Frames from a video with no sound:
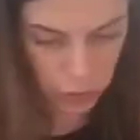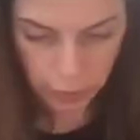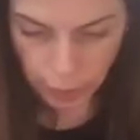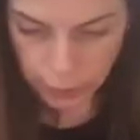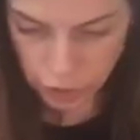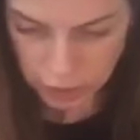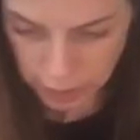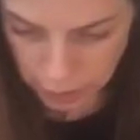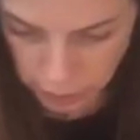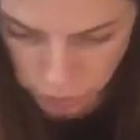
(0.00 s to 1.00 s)
now it just
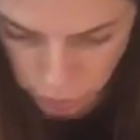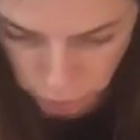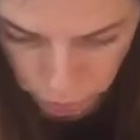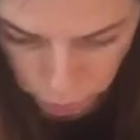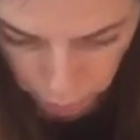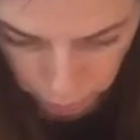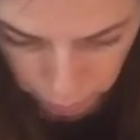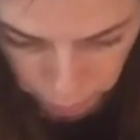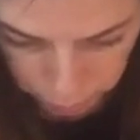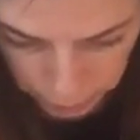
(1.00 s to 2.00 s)
says to
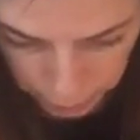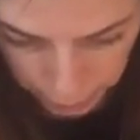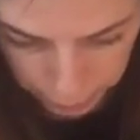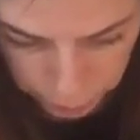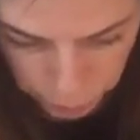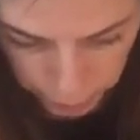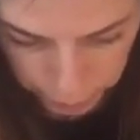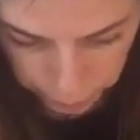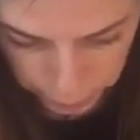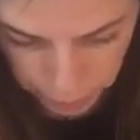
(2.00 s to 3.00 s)
add the dry
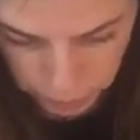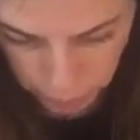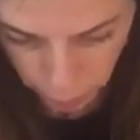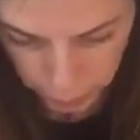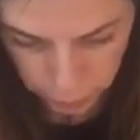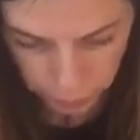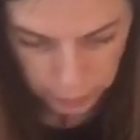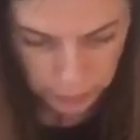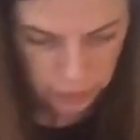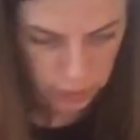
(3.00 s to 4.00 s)
ingredients to the wet
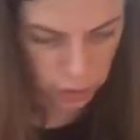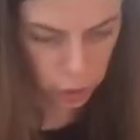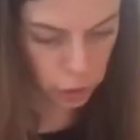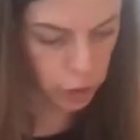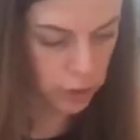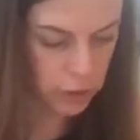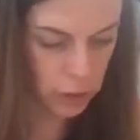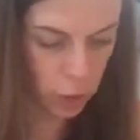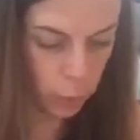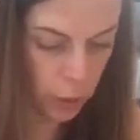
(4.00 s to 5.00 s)
ingredients and stir just
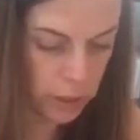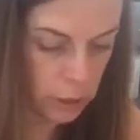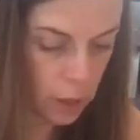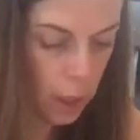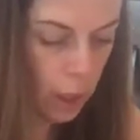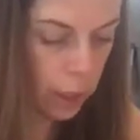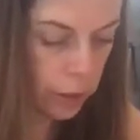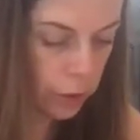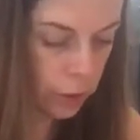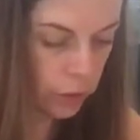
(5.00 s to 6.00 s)
until moistened.
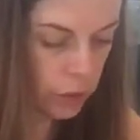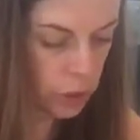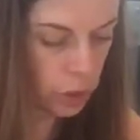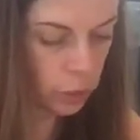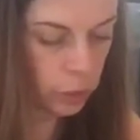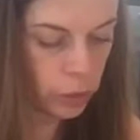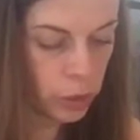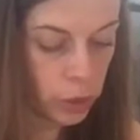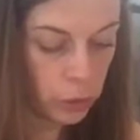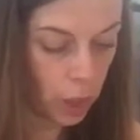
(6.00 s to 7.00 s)
Another thing too, you
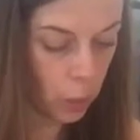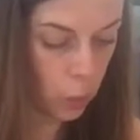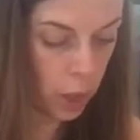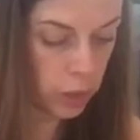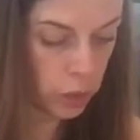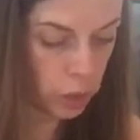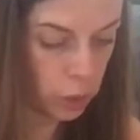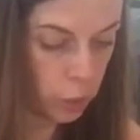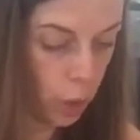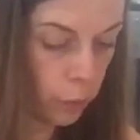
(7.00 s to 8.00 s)
do not want
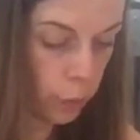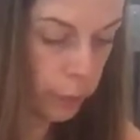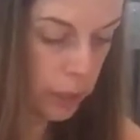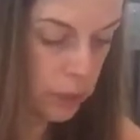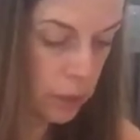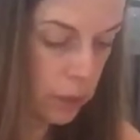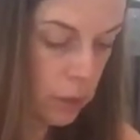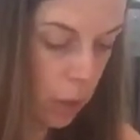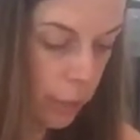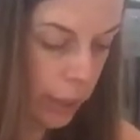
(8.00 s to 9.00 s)
to overmix this.
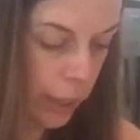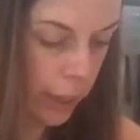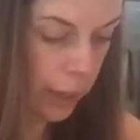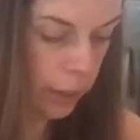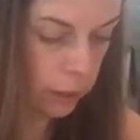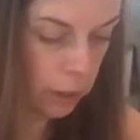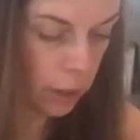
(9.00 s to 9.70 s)
So I'm going to add